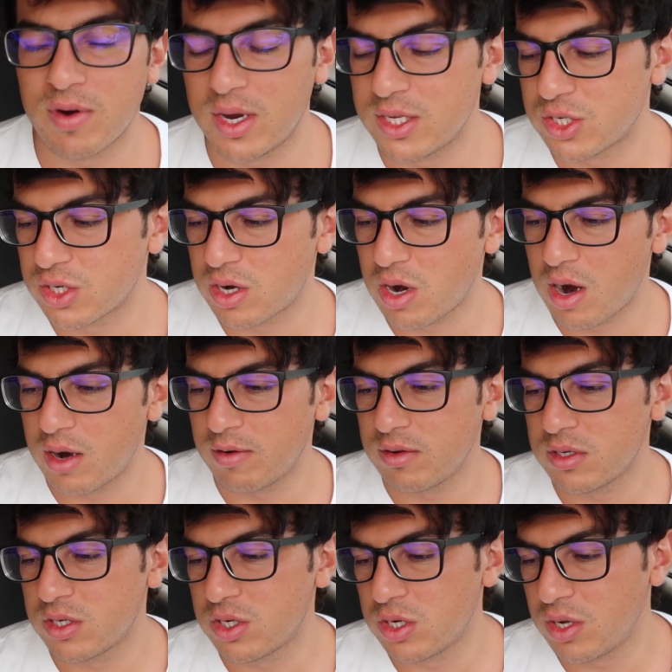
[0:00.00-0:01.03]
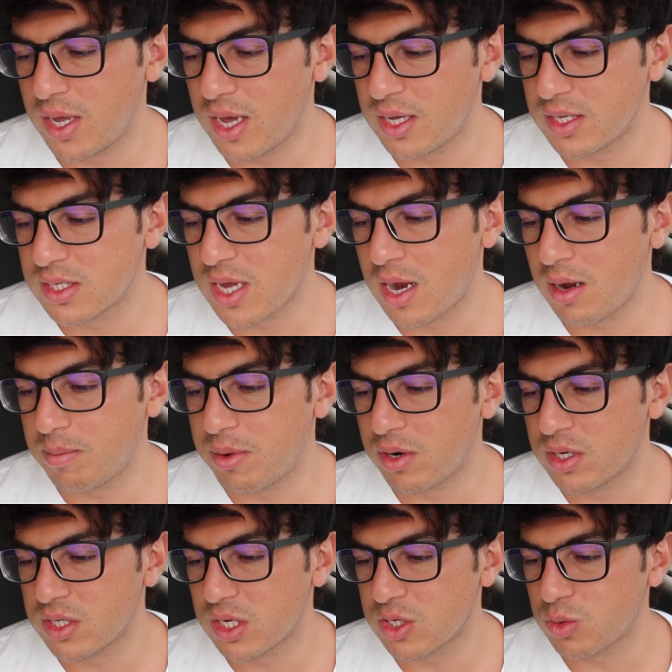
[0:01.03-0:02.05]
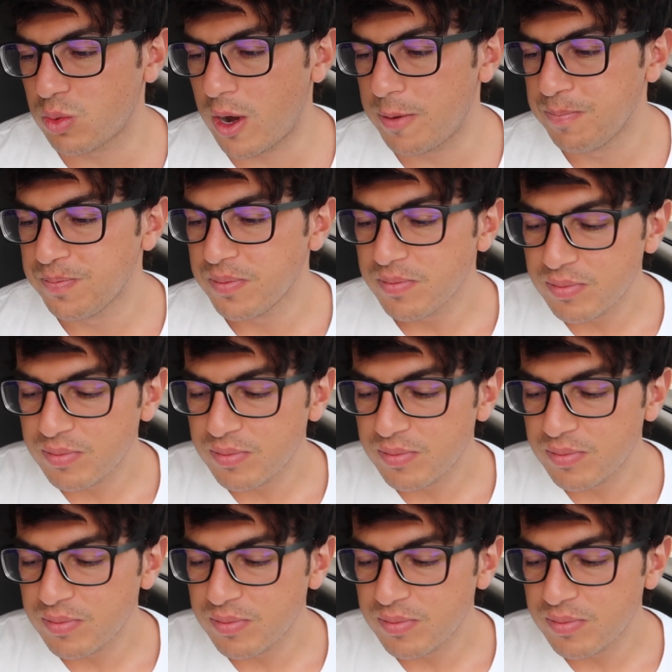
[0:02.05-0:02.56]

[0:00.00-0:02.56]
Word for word: for Instacart to get a sign up bonus as well.